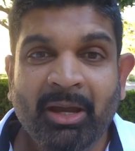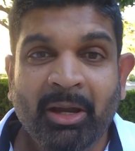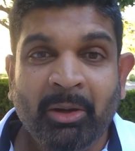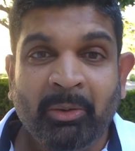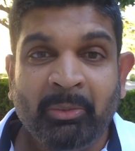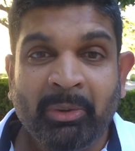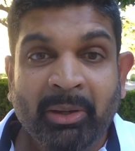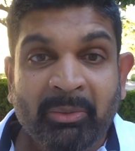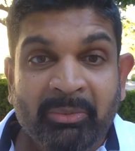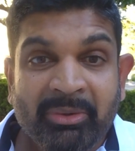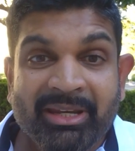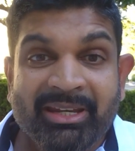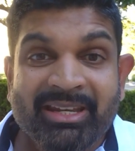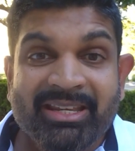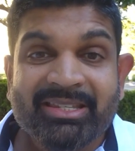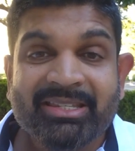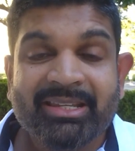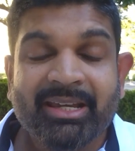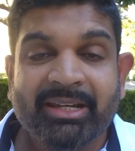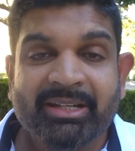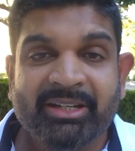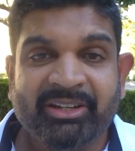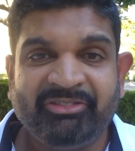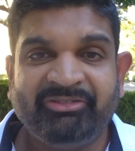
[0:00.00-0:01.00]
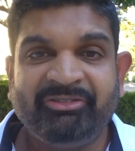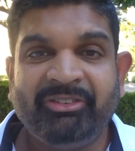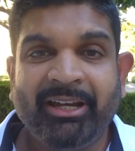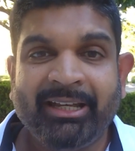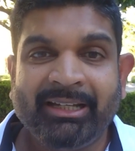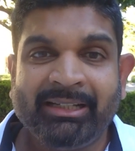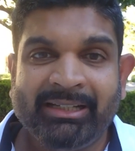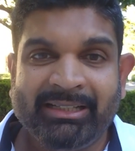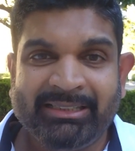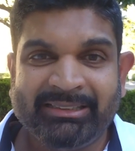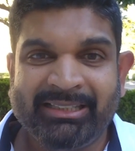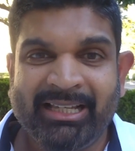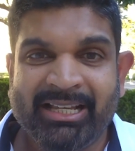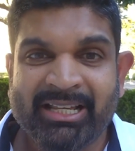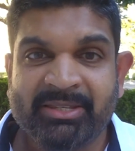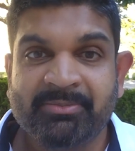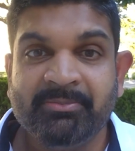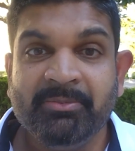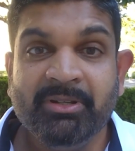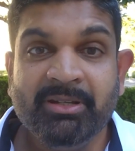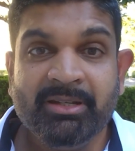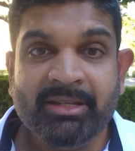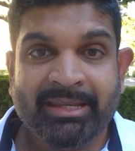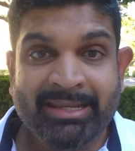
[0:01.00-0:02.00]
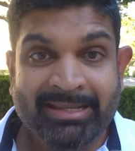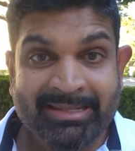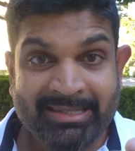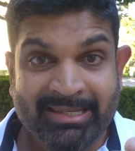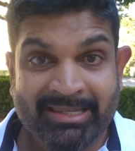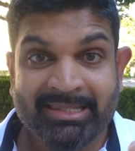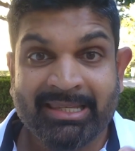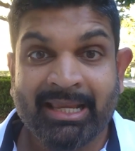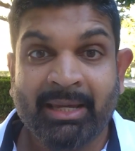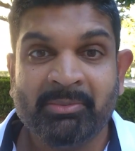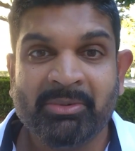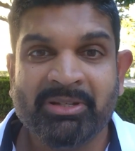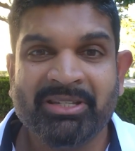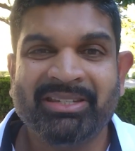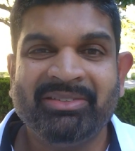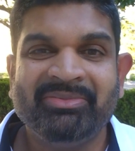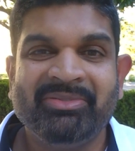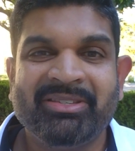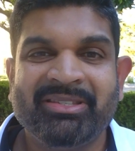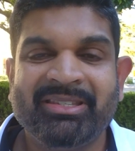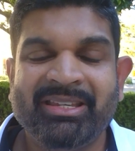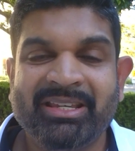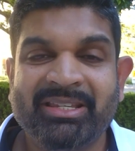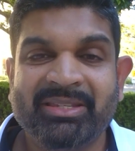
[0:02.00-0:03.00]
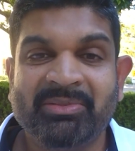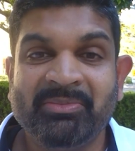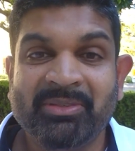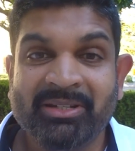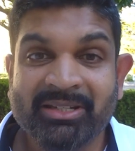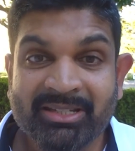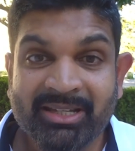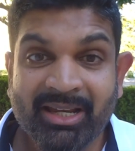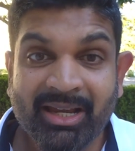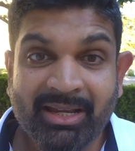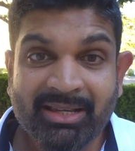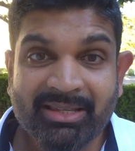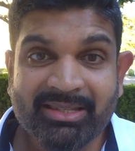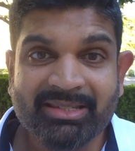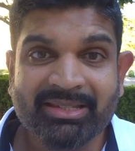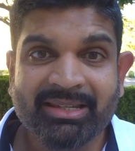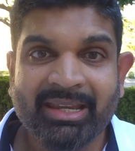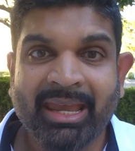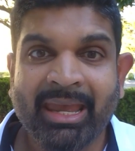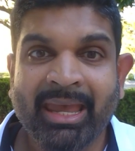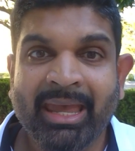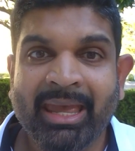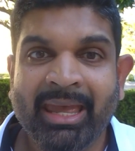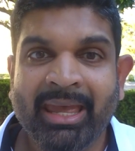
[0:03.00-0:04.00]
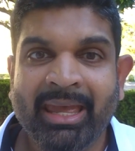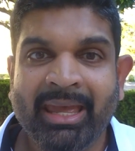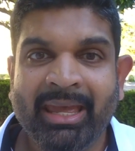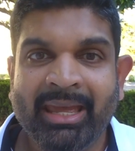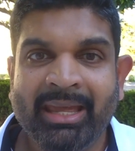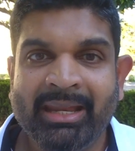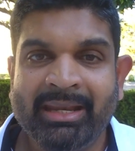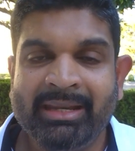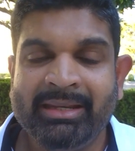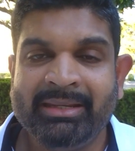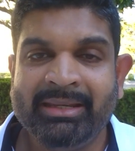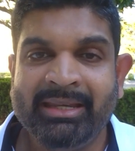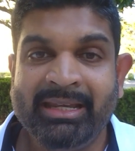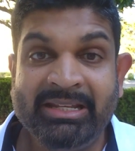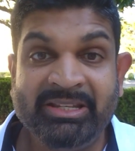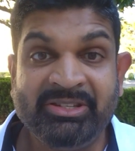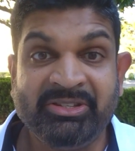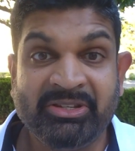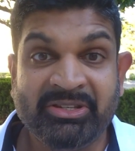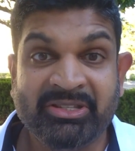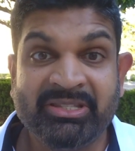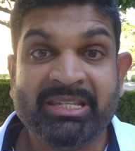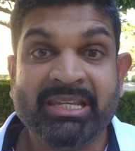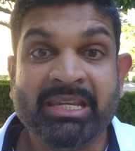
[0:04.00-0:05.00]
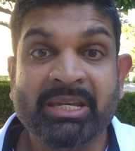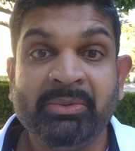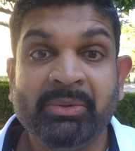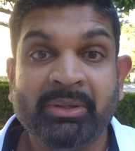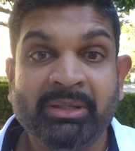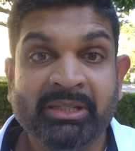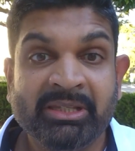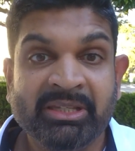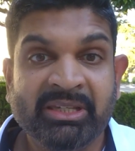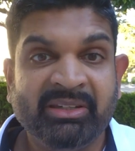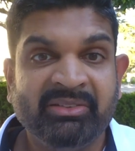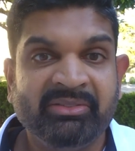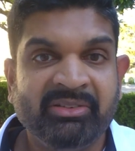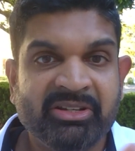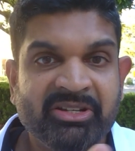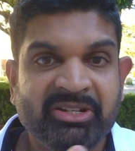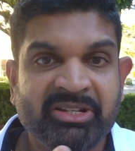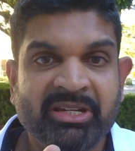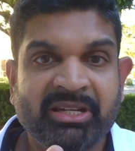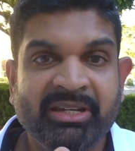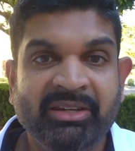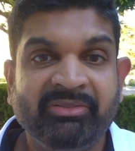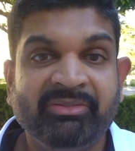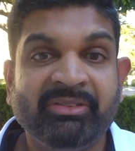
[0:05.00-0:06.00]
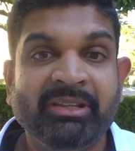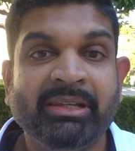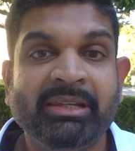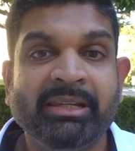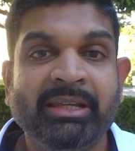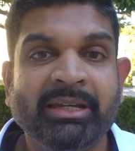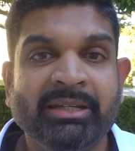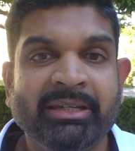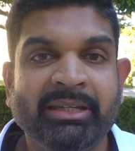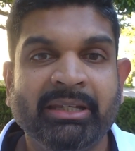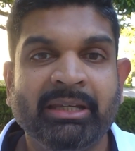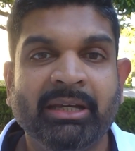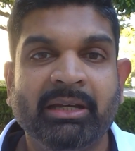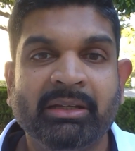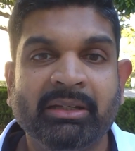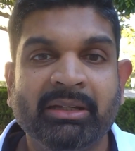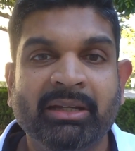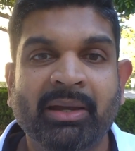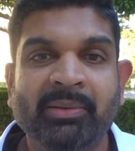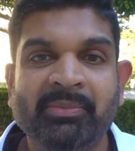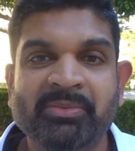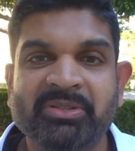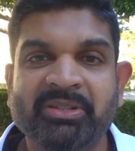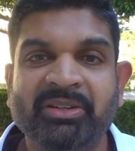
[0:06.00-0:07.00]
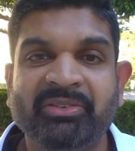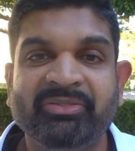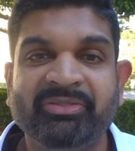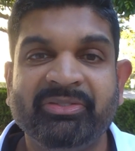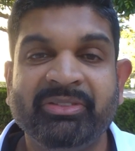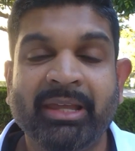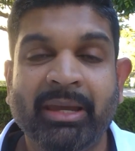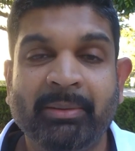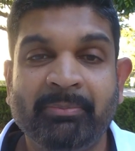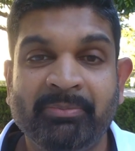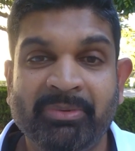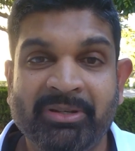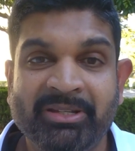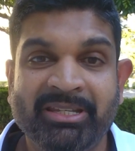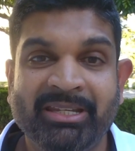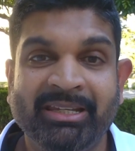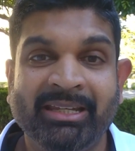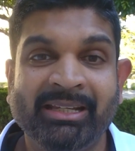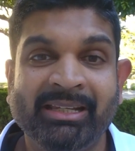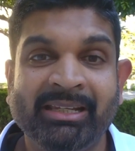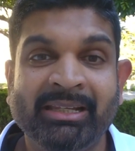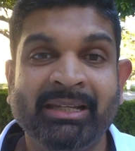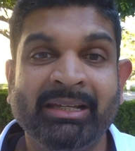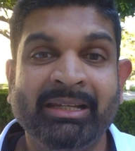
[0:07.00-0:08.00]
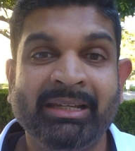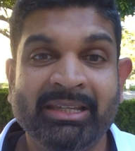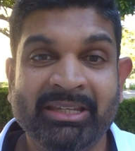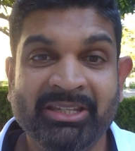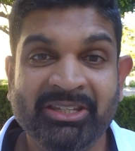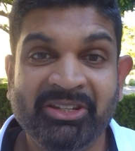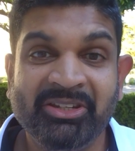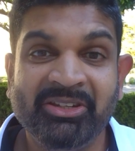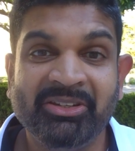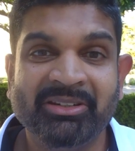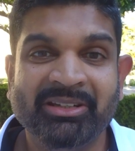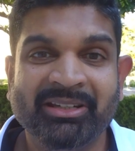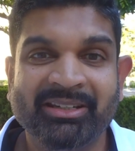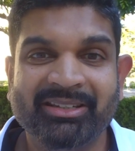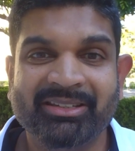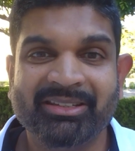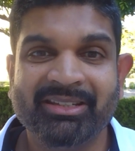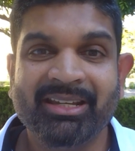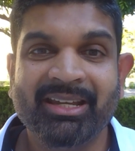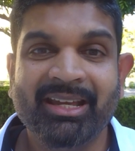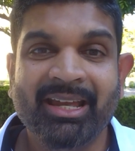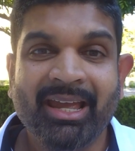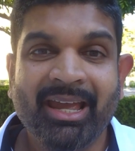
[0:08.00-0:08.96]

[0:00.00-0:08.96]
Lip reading: When we design a final assessment, it's a summative assessment task and it's to see whether you've achieved the learning outcomes of that particular unit.